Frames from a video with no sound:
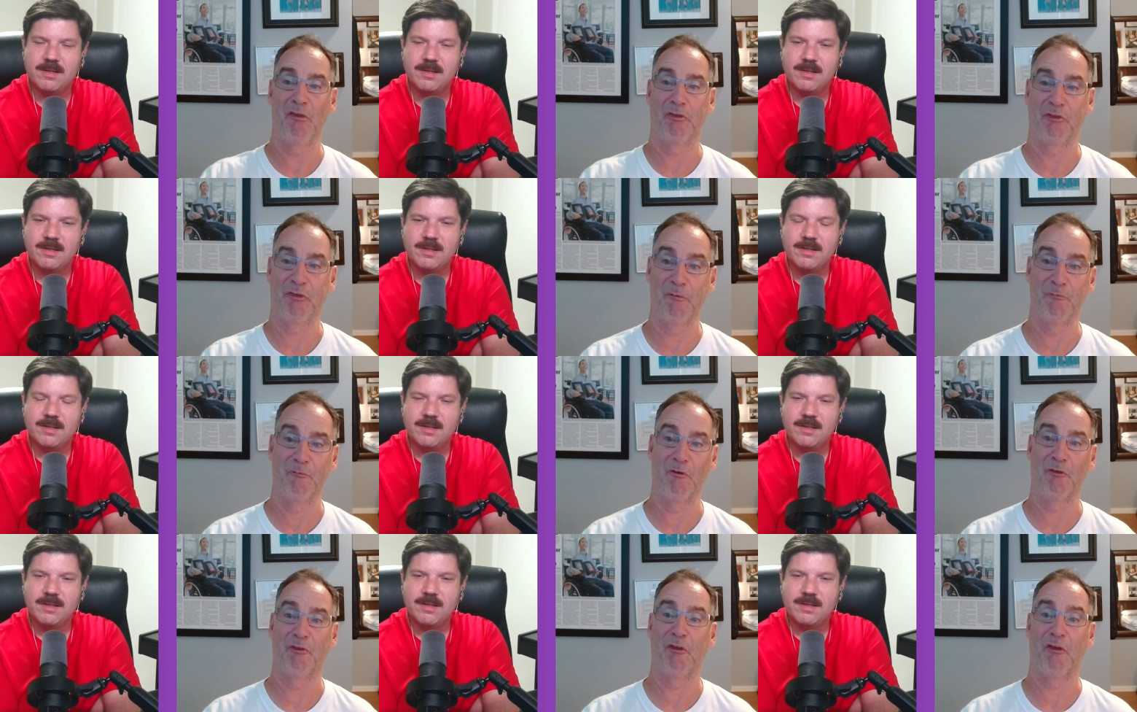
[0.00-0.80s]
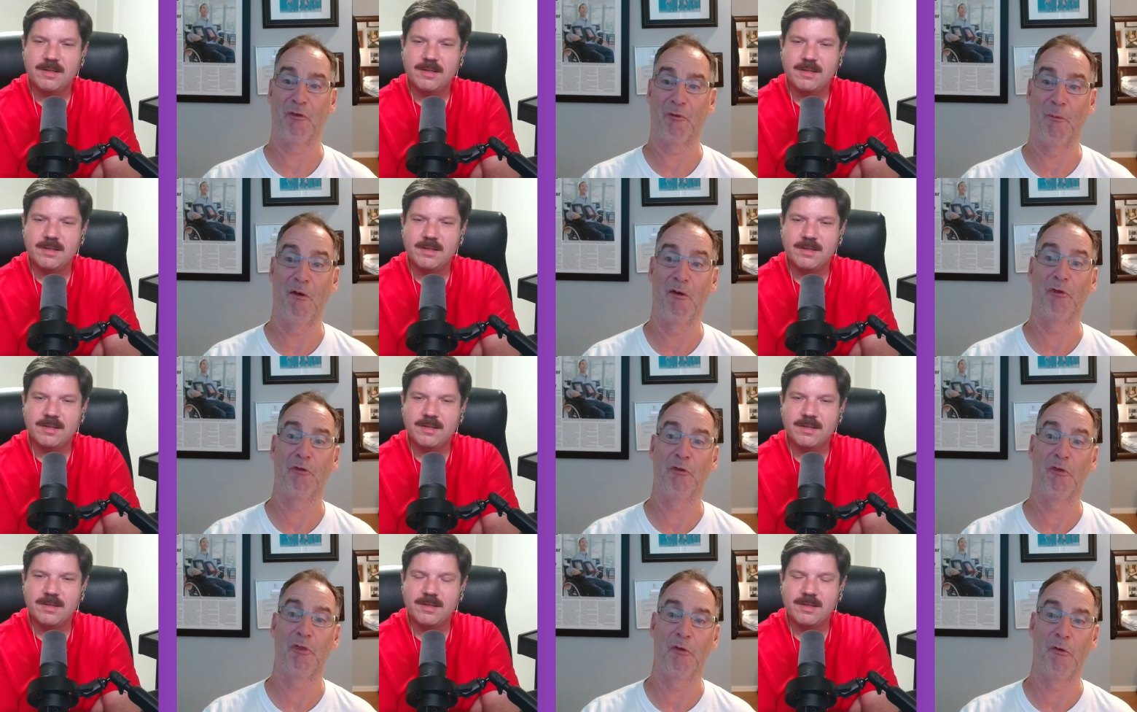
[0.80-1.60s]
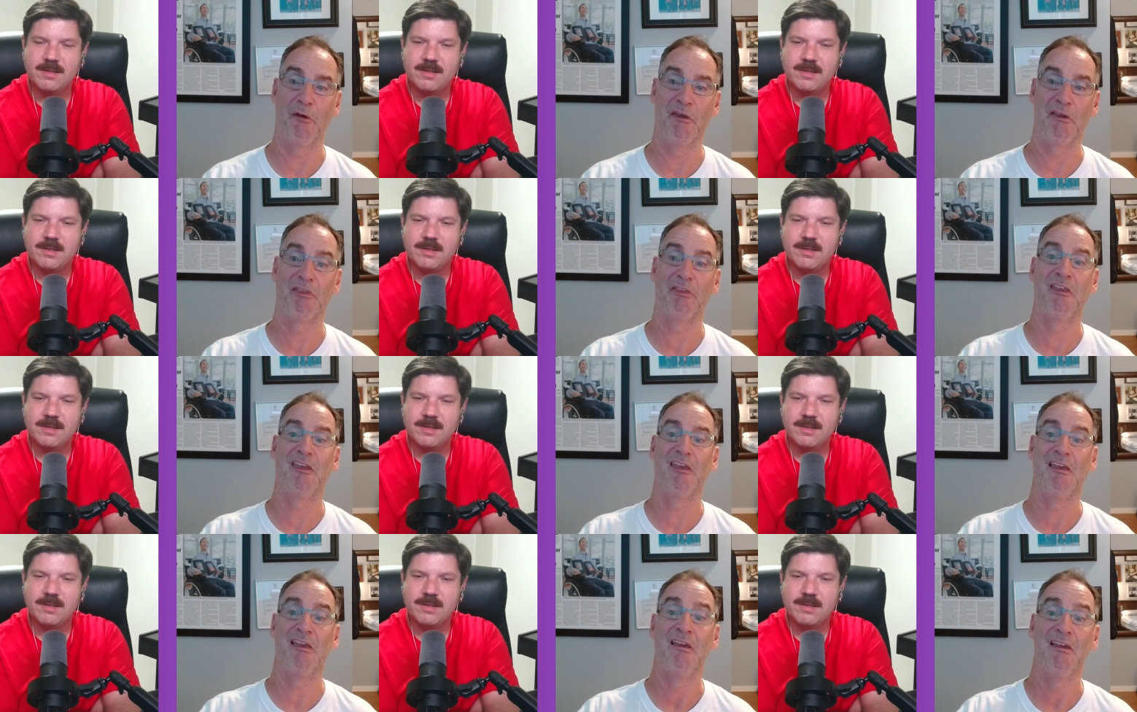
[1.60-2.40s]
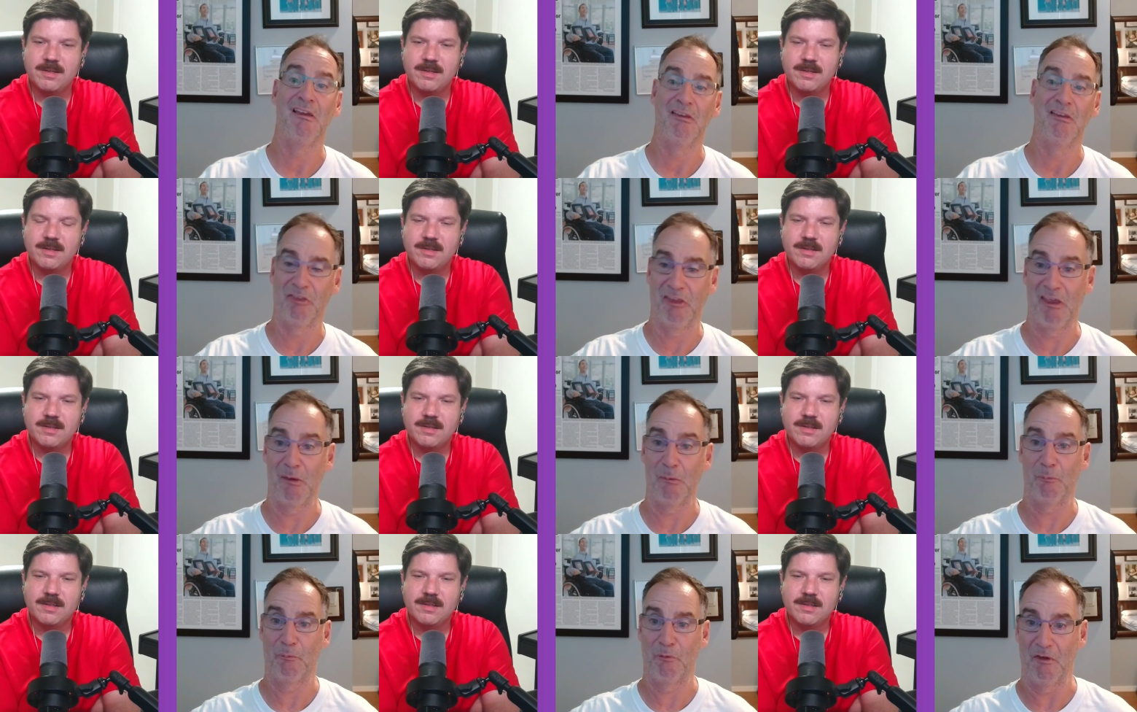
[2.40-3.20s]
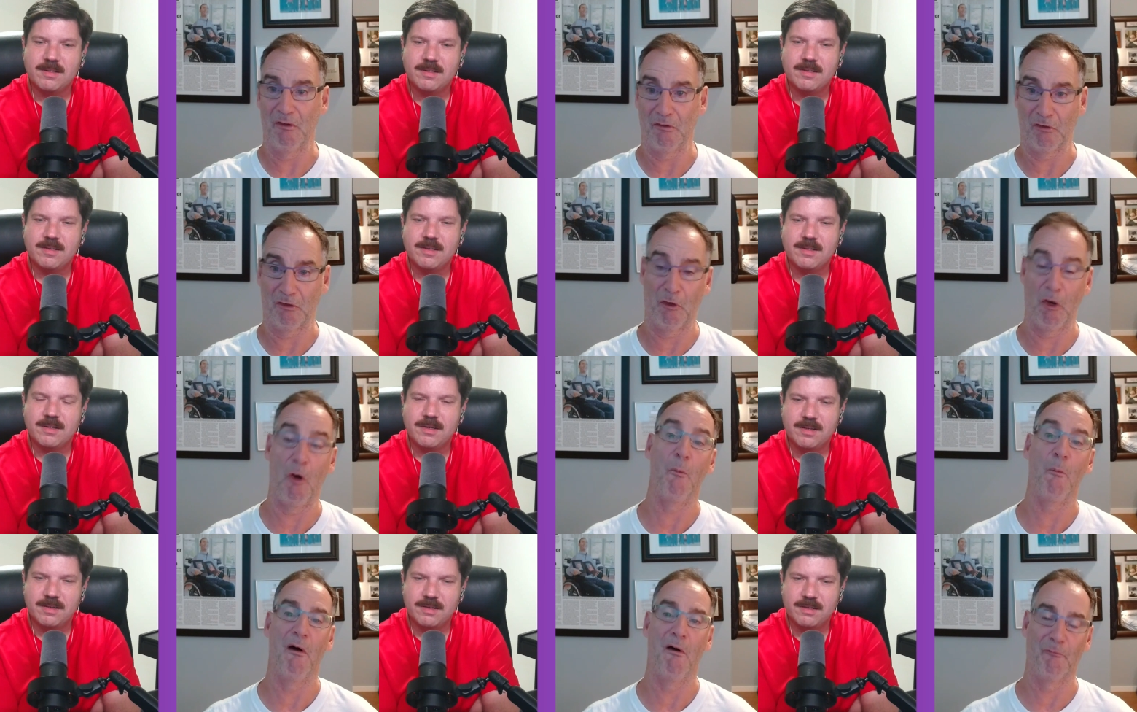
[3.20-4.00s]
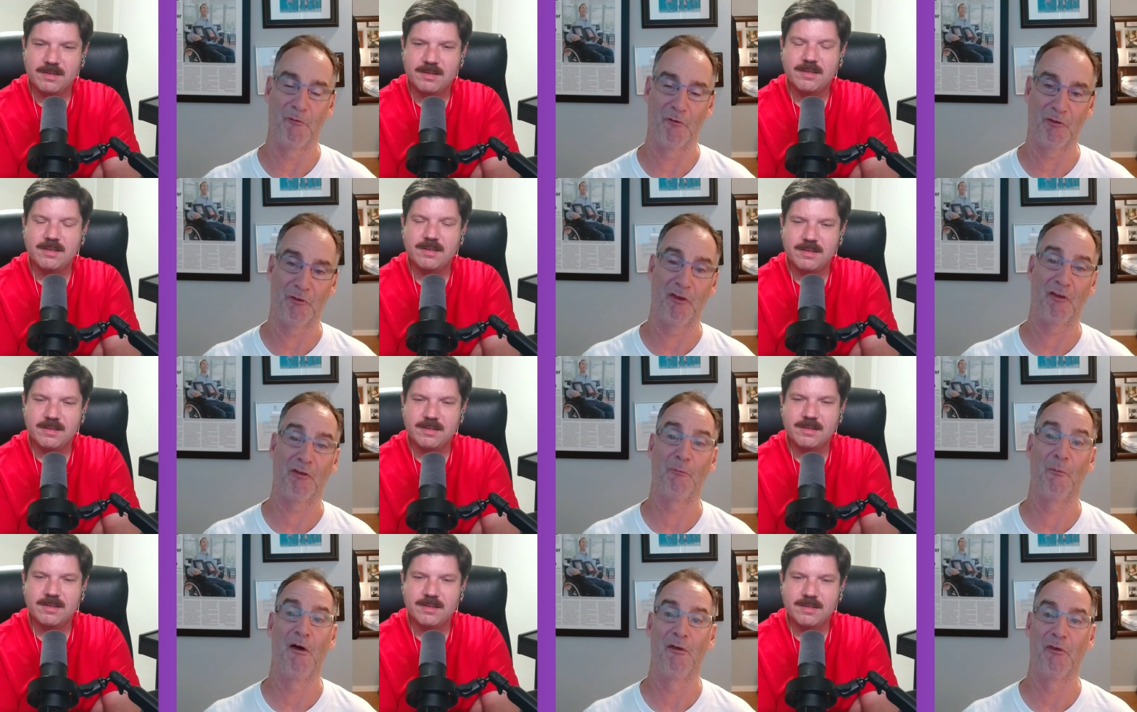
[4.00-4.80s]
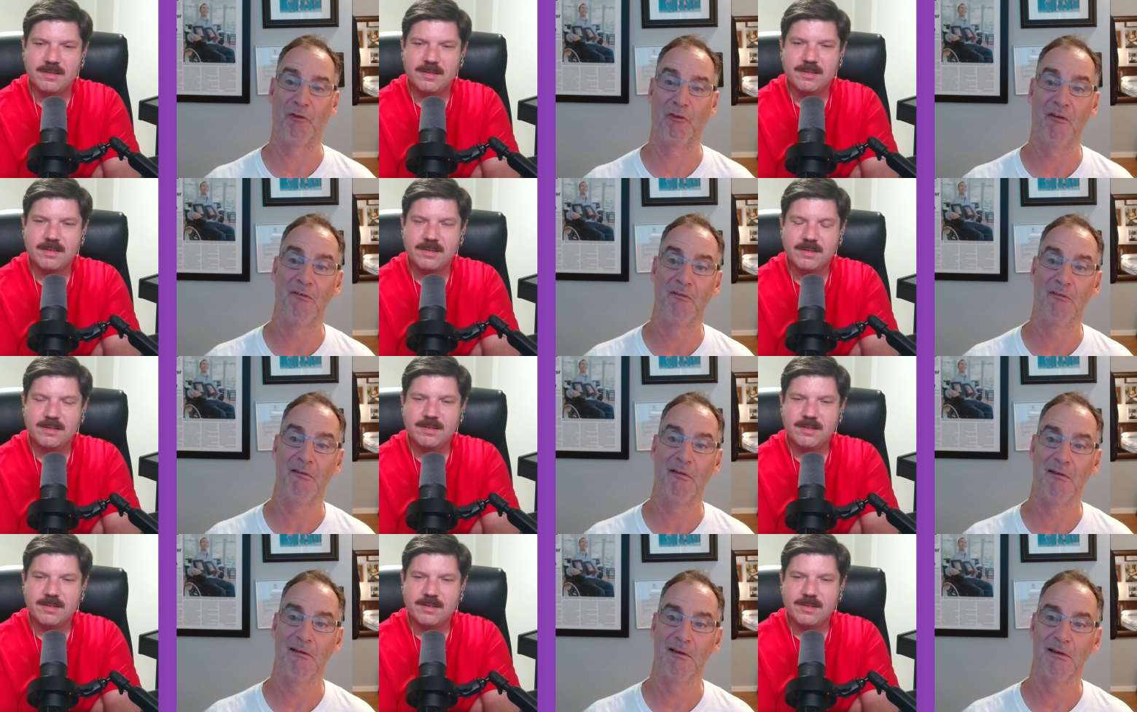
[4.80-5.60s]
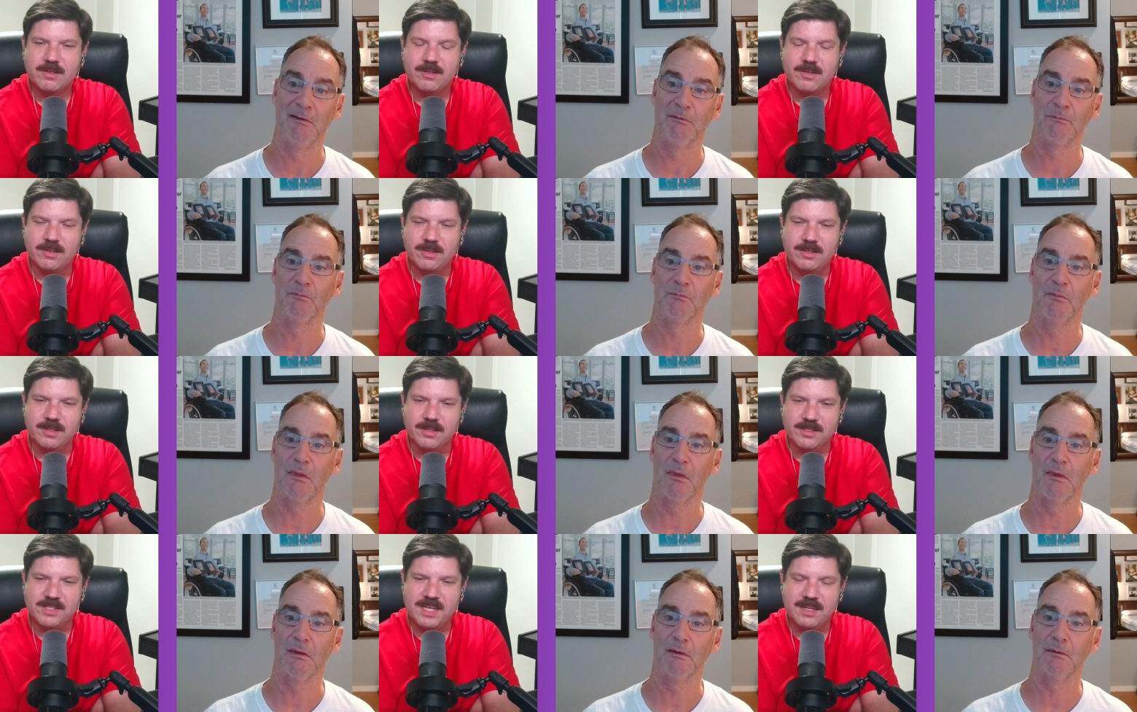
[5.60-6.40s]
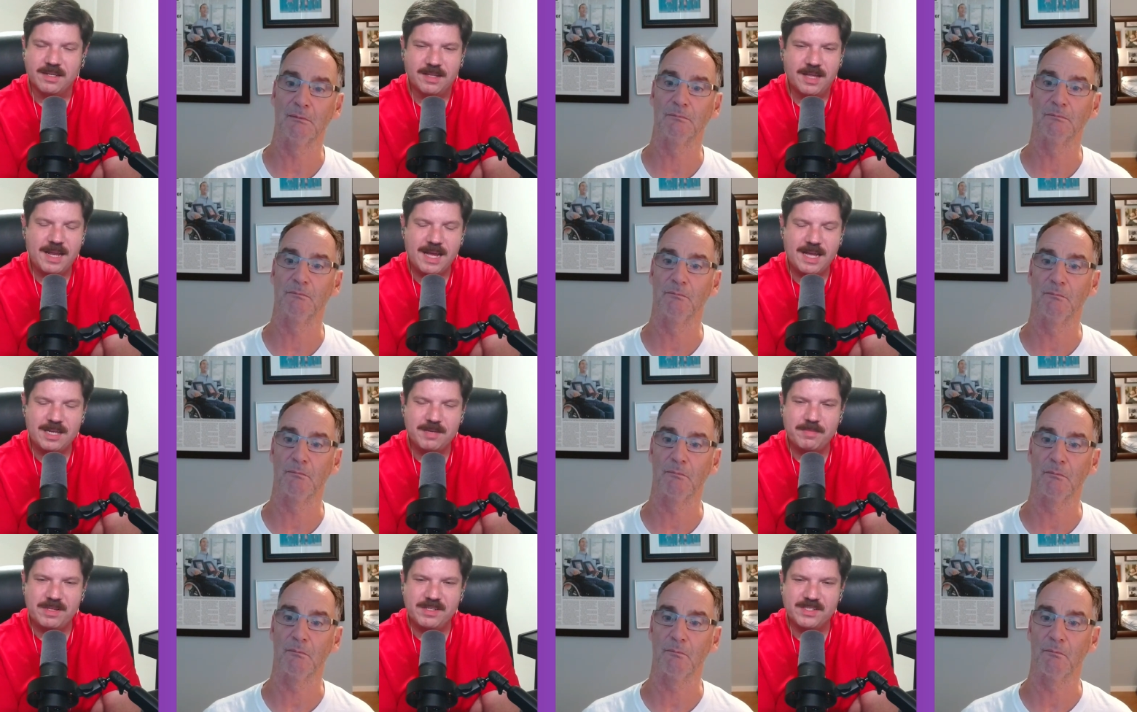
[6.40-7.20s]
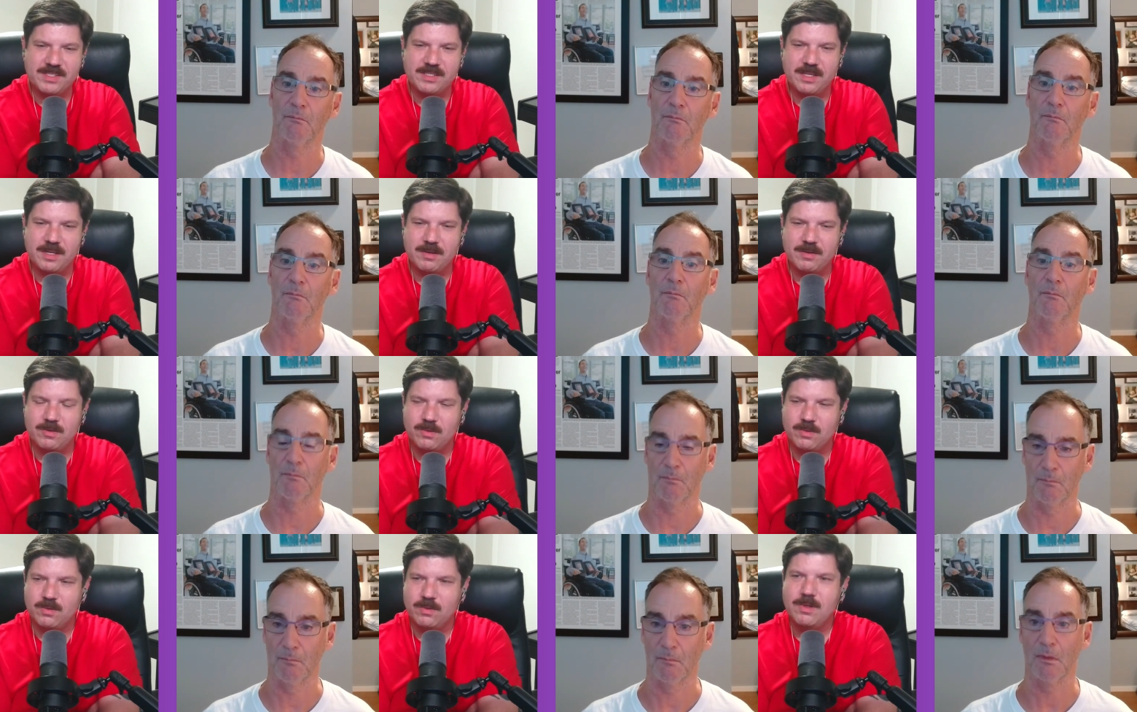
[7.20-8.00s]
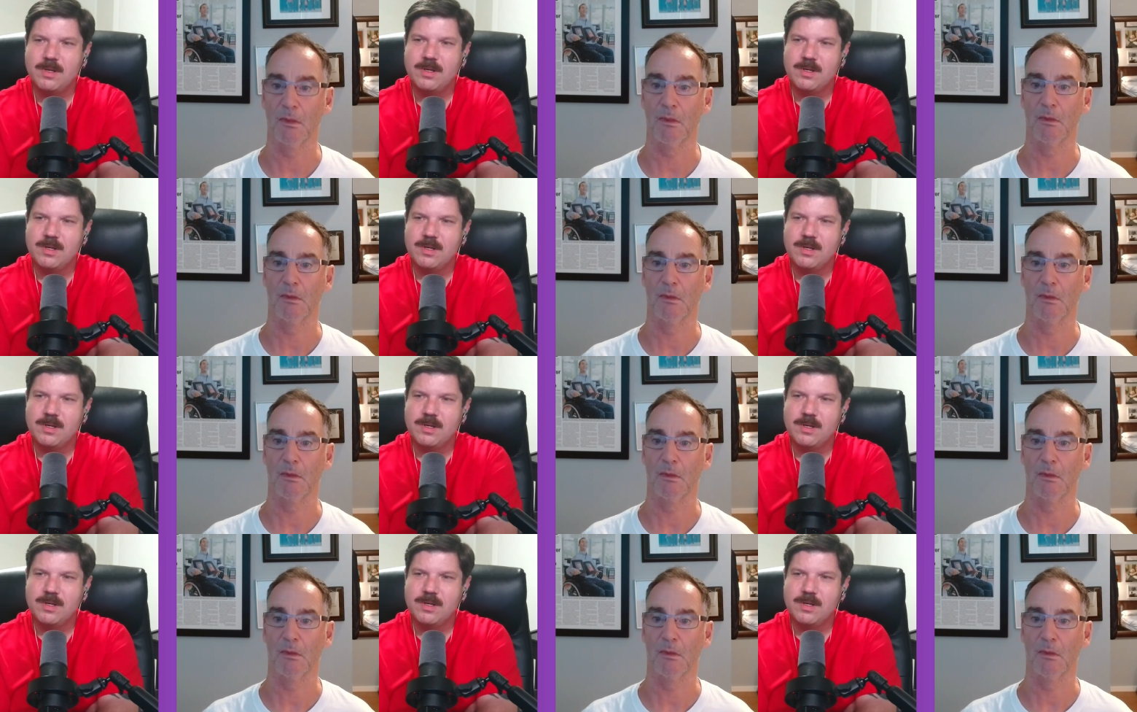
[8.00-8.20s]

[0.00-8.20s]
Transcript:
Speaker 1: asleep for six months into a deep, deep coma for six months.
Speaker 2: Goodness, that had to be so